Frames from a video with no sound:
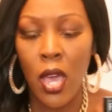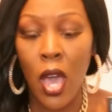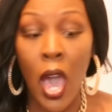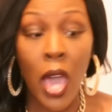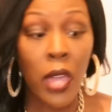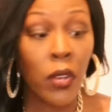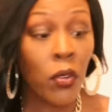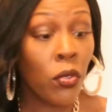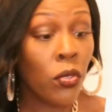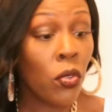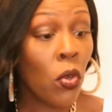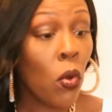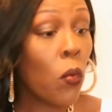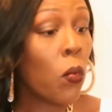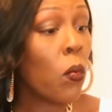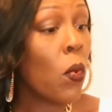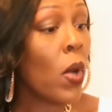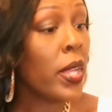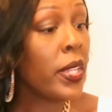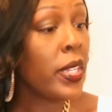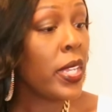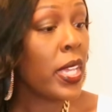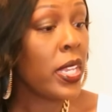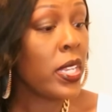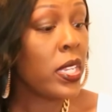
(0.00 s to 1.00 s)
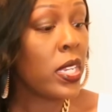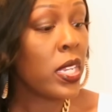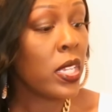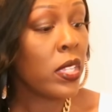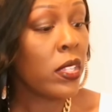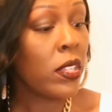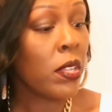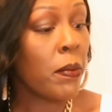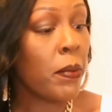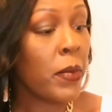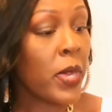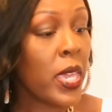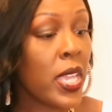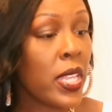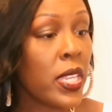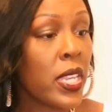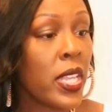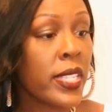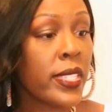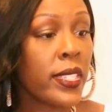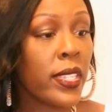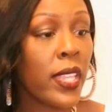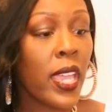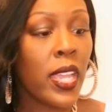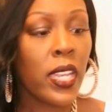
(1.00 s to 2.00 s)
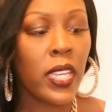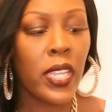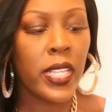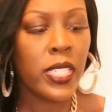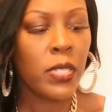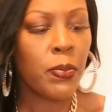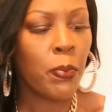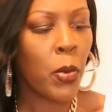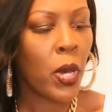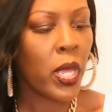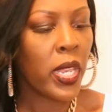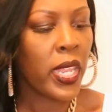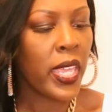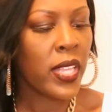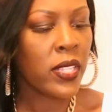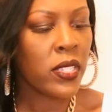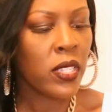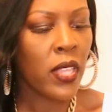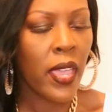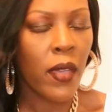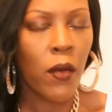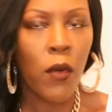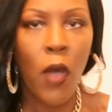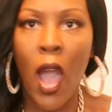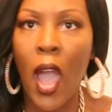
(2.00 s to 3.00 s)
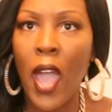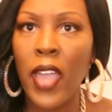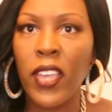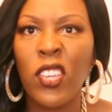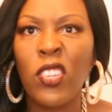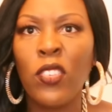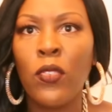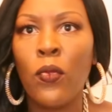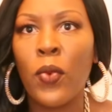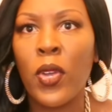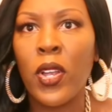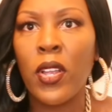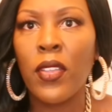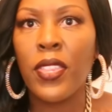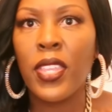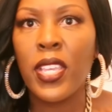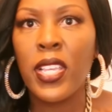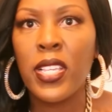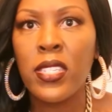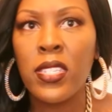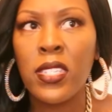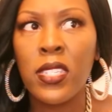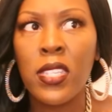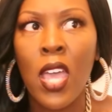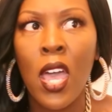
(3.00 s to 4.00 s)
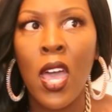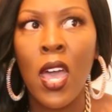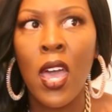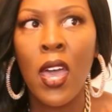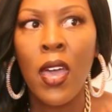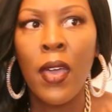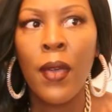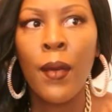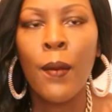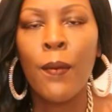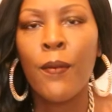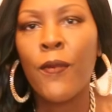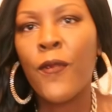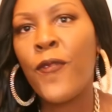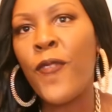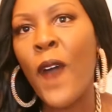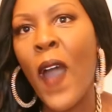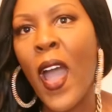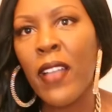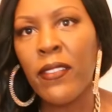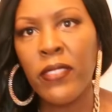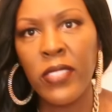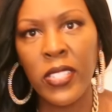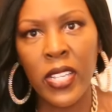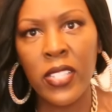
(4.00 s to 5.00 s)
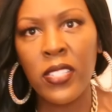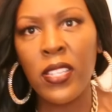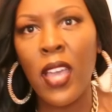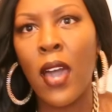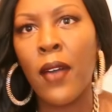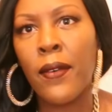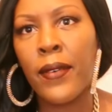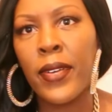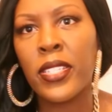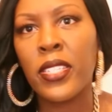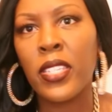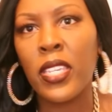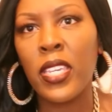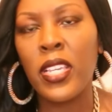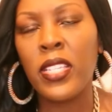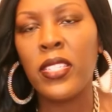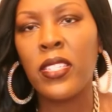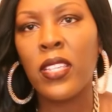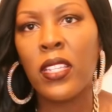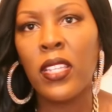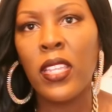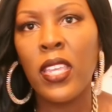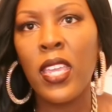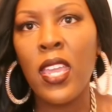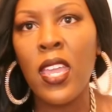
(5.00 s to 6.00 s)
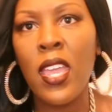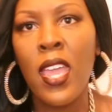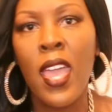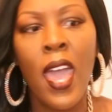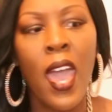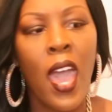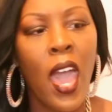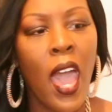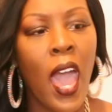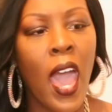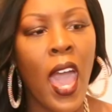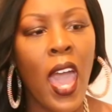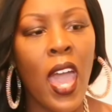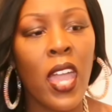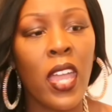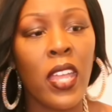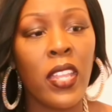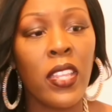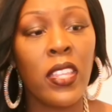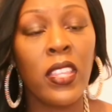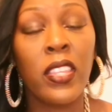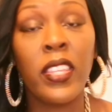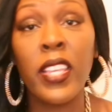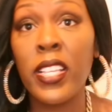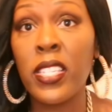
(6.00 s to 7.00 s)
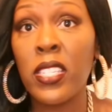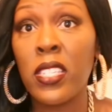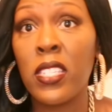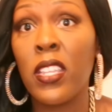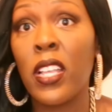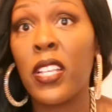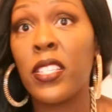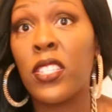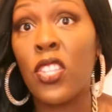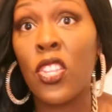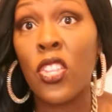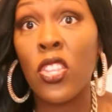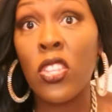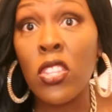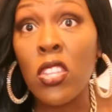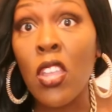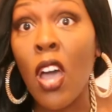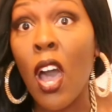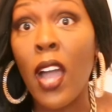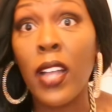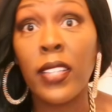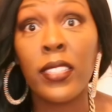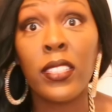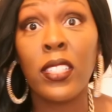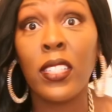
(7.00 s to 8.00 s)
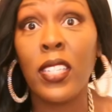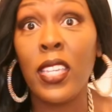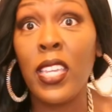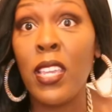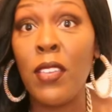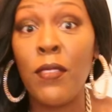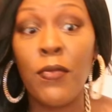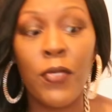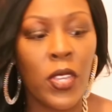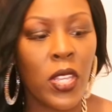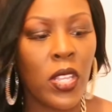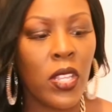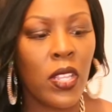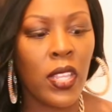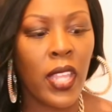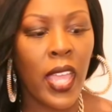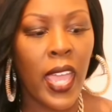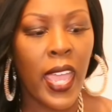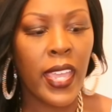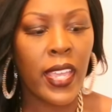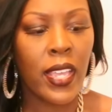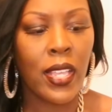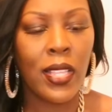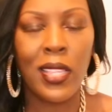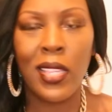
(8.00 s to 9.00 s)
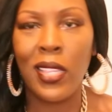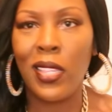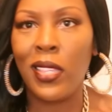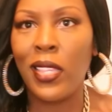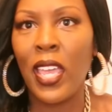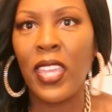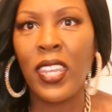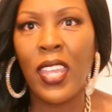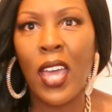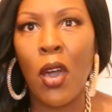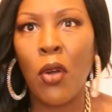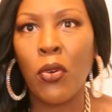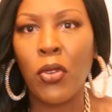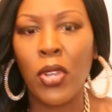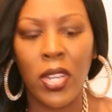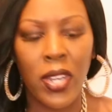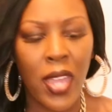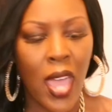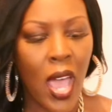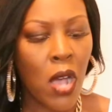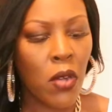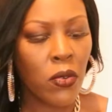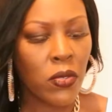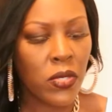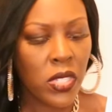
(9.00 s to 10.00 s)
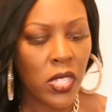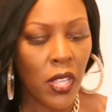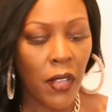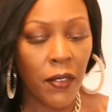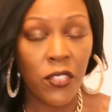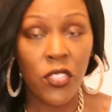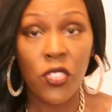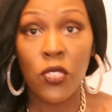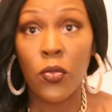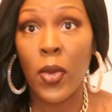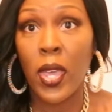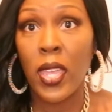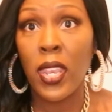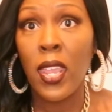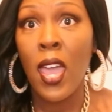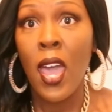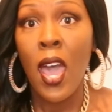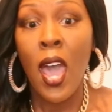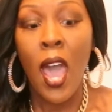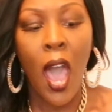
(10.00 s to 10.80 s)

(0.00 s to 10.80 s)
I don't know what they did to make this like this, but it's like I can wear this five six hours easily, and this does not even like let out an ounce of sweat.